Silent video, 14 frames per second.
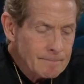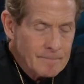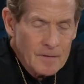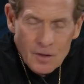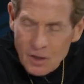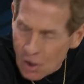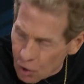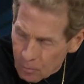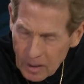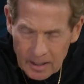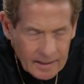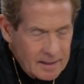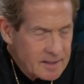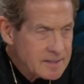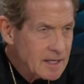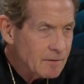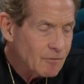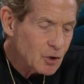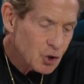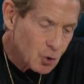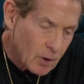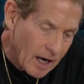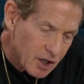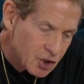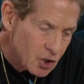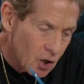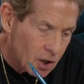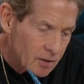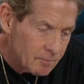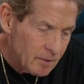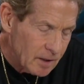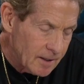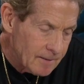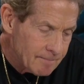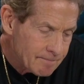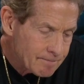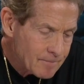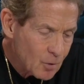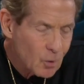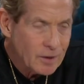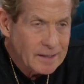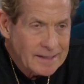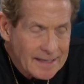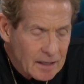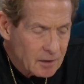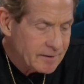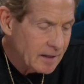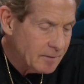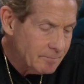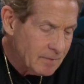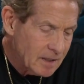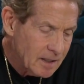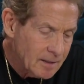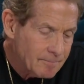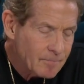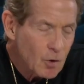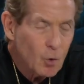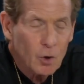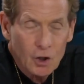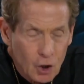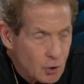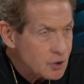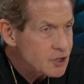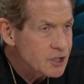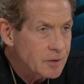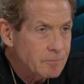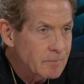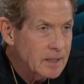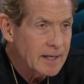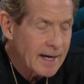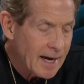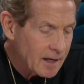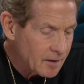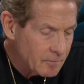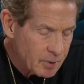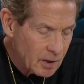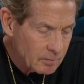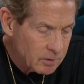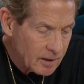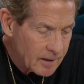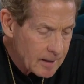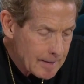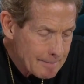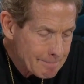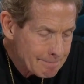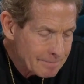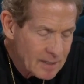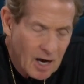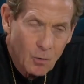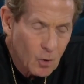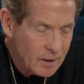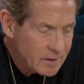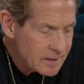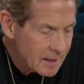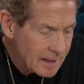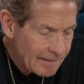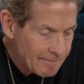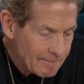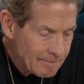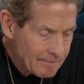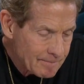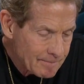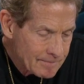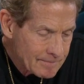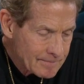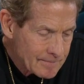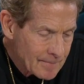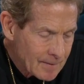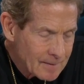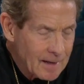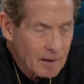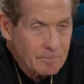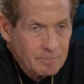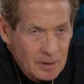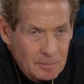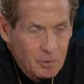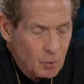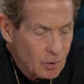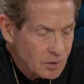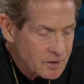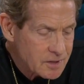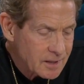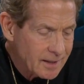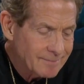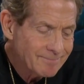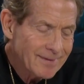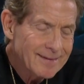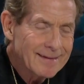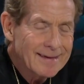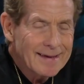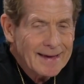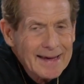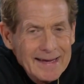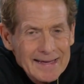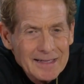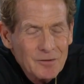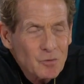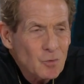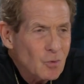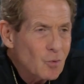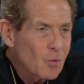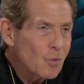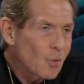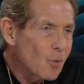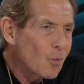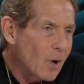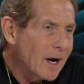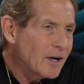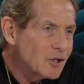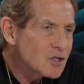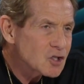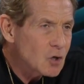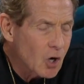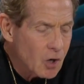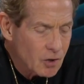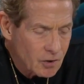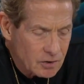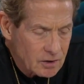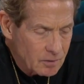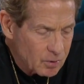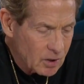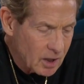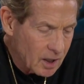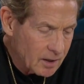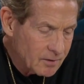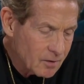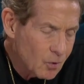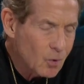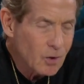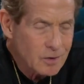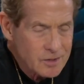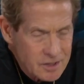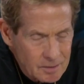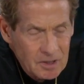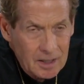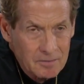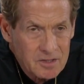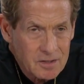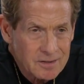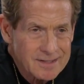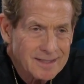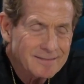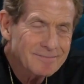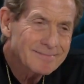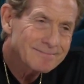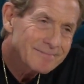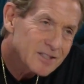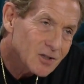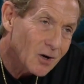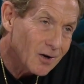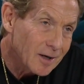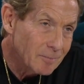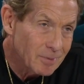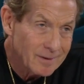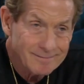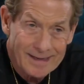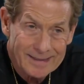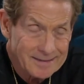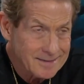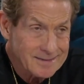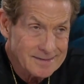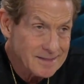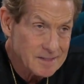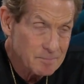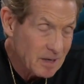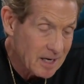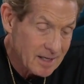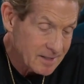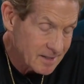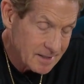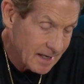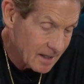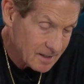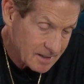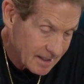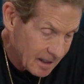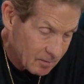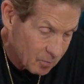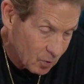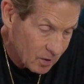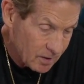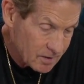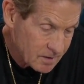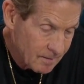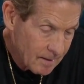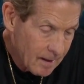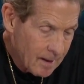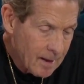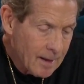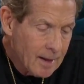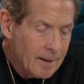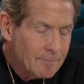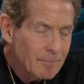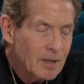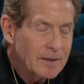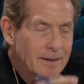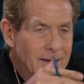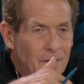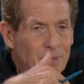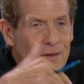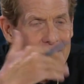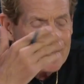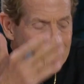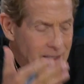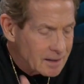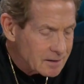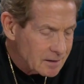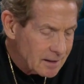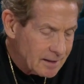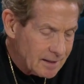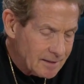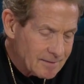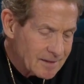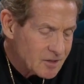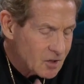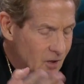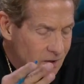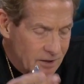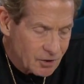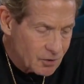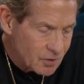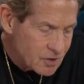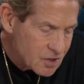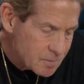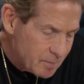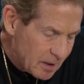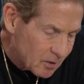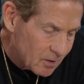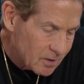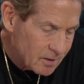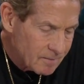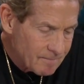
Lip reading: has ever trash-talked me or yelled at me or cursed at me out in public. Not one time. Now, people will say, hey, why are you so hard on LeBron? Or sometimes they'll say, sorry, but I just despise the Dallas Cowboys. But nothing ugly. It's all in good spirit.